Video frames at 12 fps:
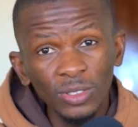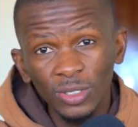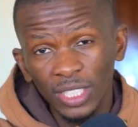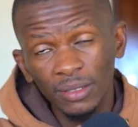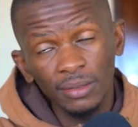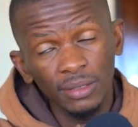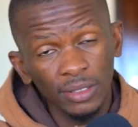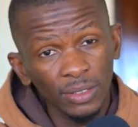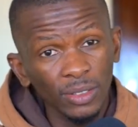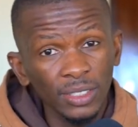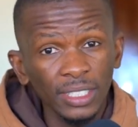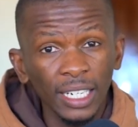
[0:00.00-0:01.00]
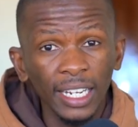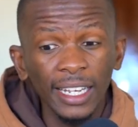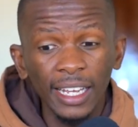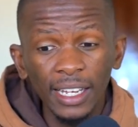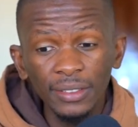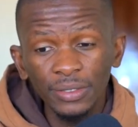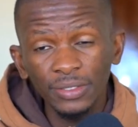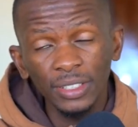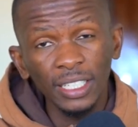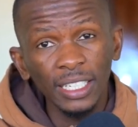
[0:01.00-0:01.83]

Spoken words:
or some of the thoughts that I have